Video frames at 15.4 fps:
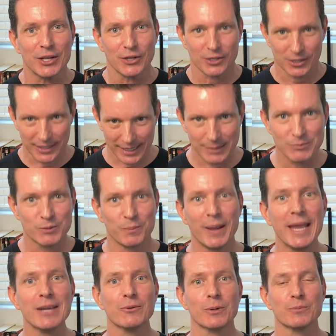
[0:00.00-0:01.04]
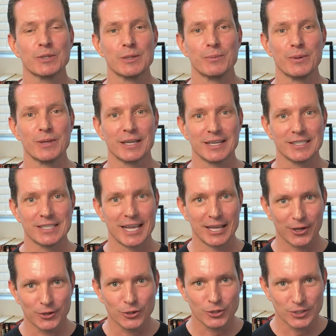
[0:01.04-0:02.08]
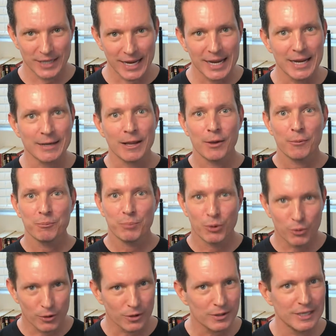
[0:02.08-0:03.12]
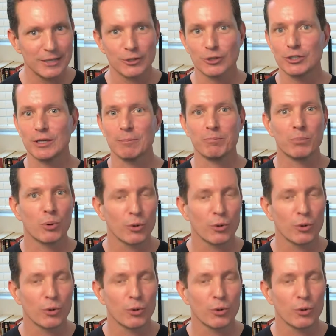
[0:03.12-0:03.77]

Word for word: claims bankruptcy because they understand poor leadership,